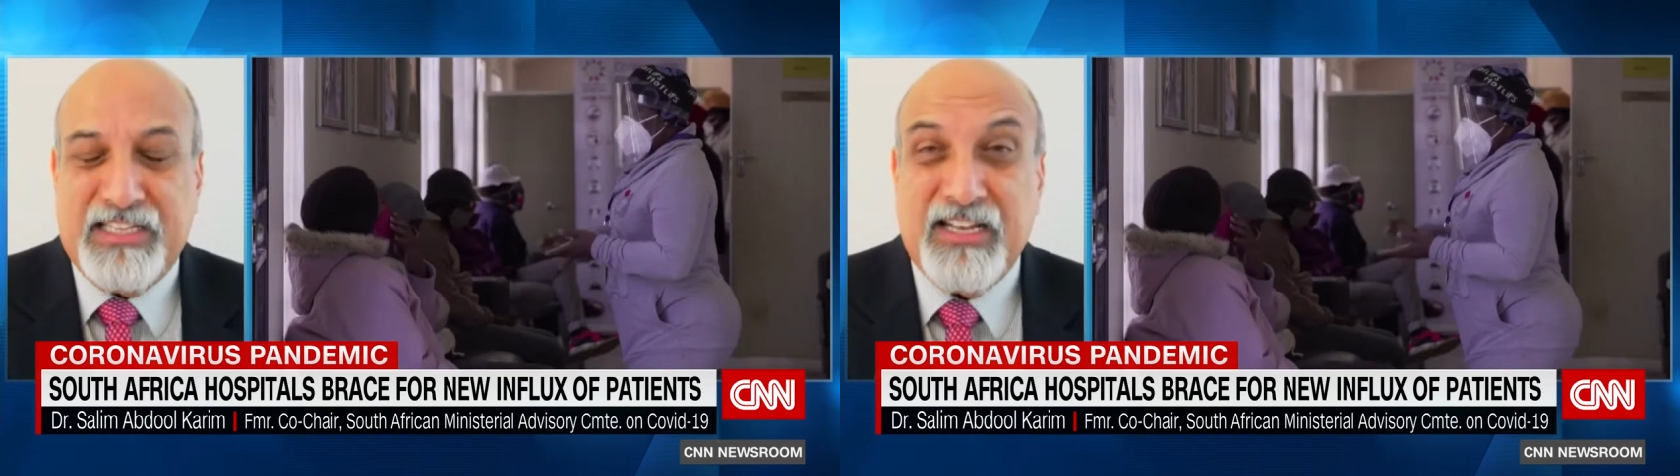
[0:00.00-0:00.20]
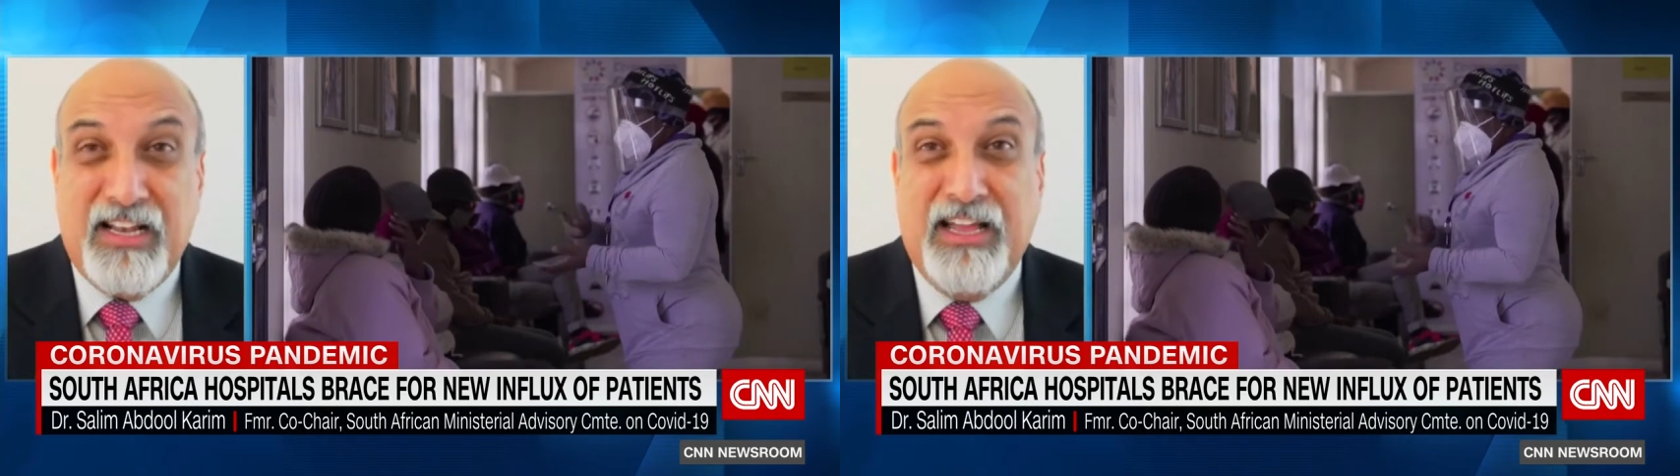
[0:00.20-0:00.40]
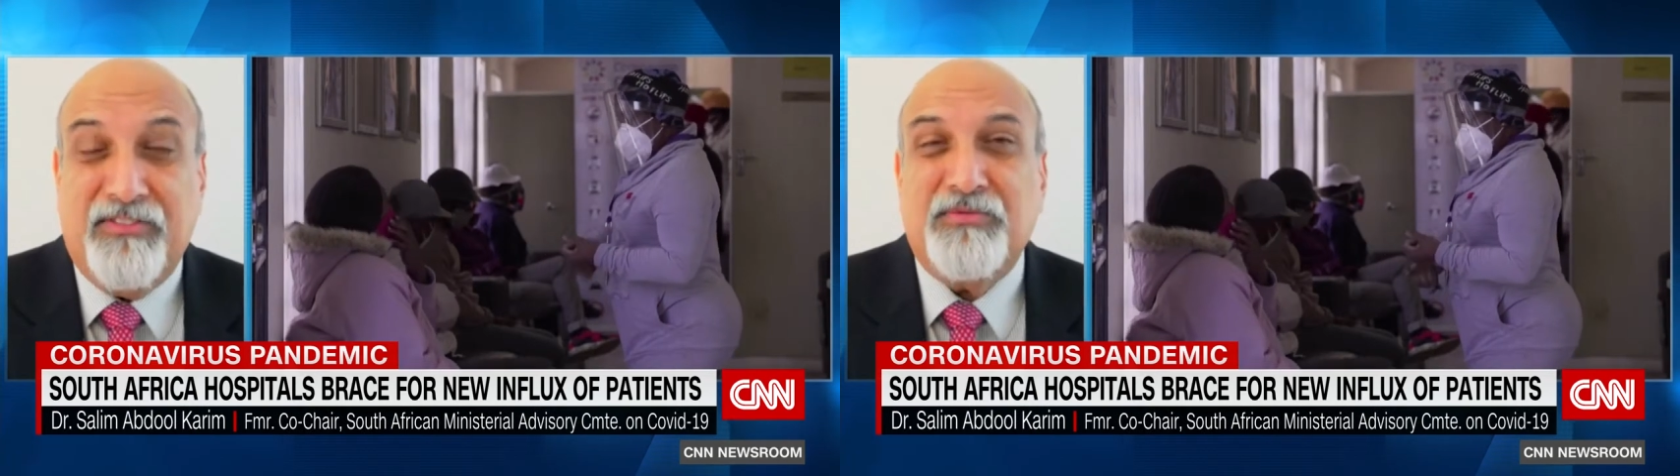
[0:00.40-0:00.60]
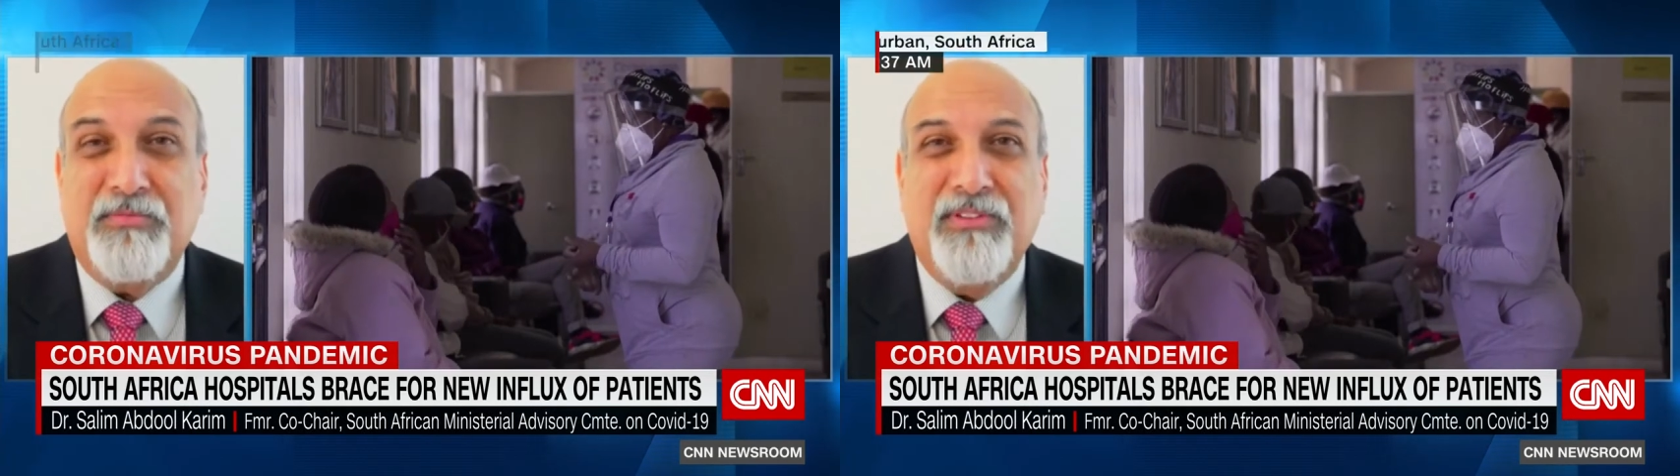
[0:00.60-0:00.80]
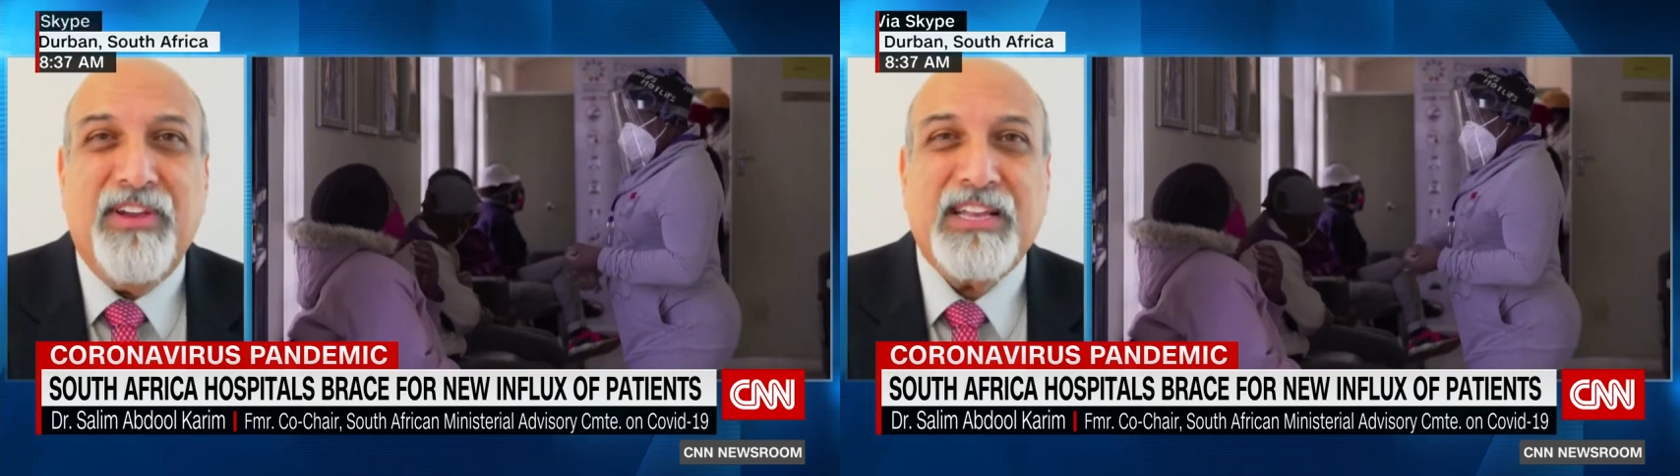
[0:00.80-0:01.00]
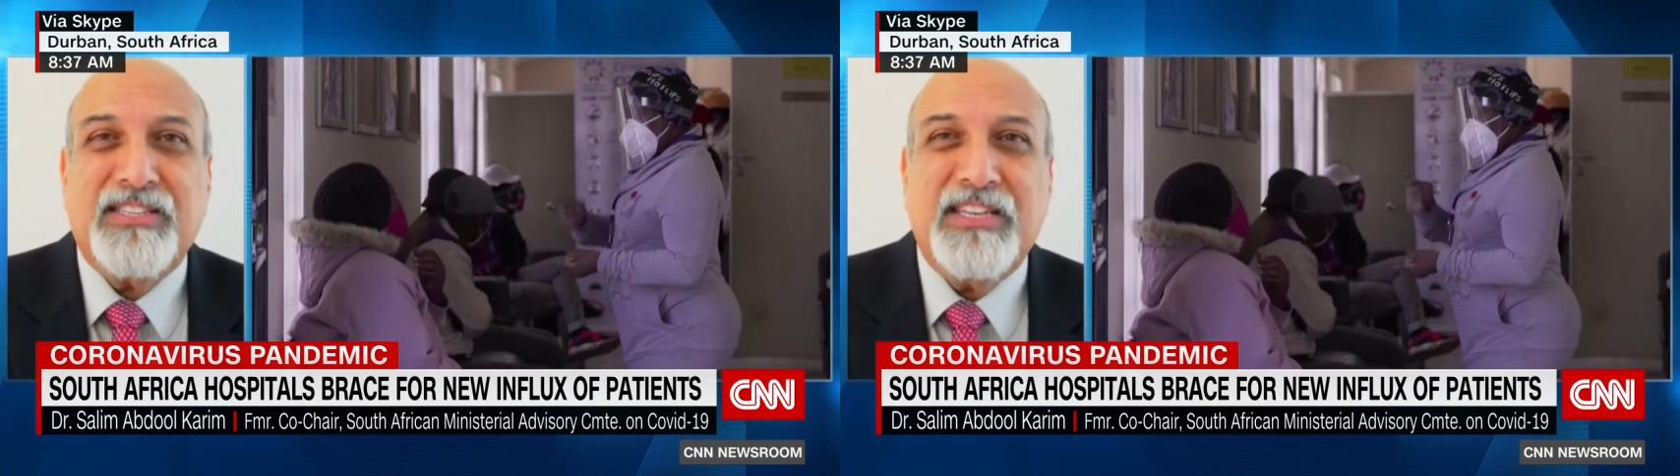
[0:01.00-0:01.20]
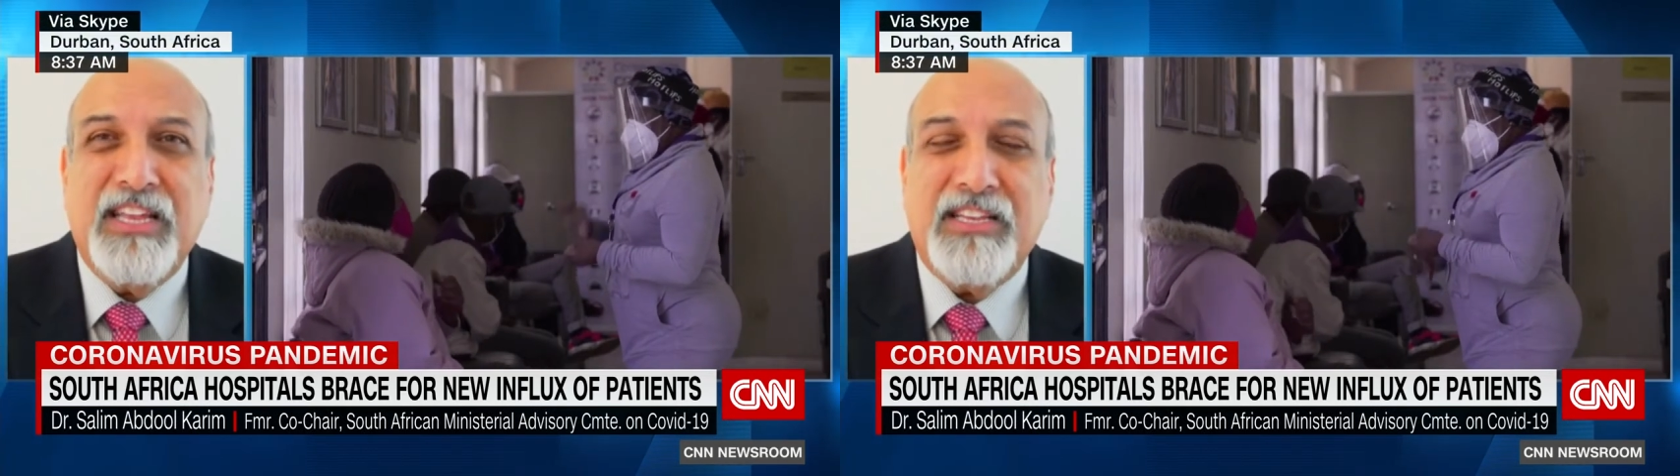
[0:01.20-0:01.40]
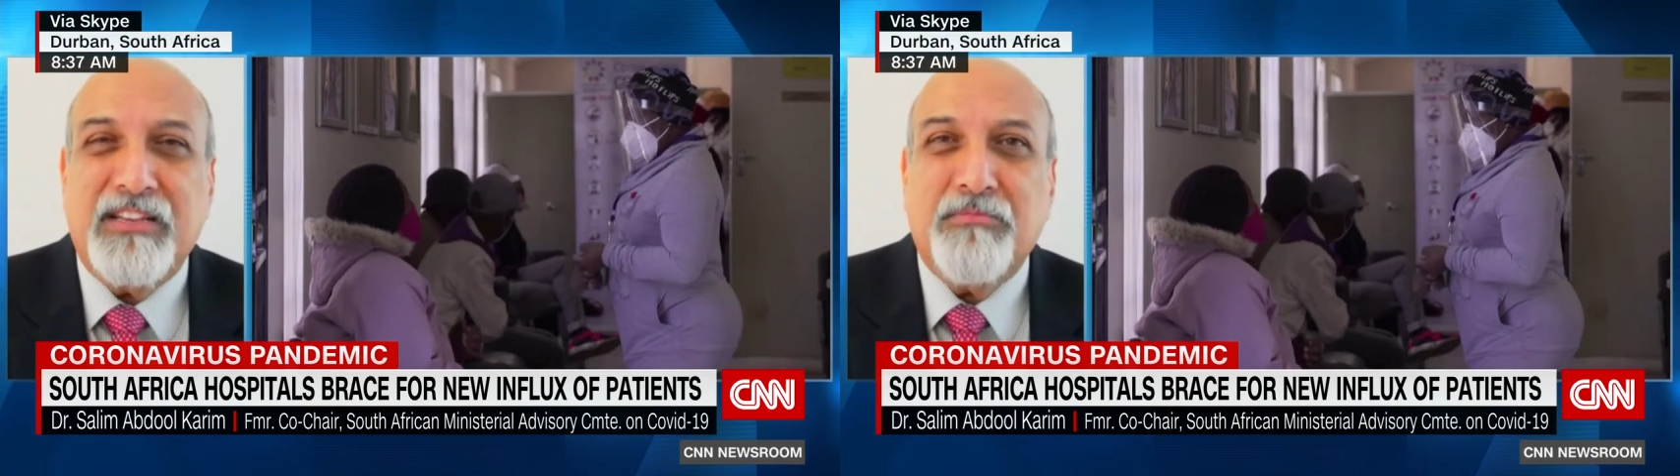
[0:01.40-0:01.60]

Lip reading: still have to be vaccinated,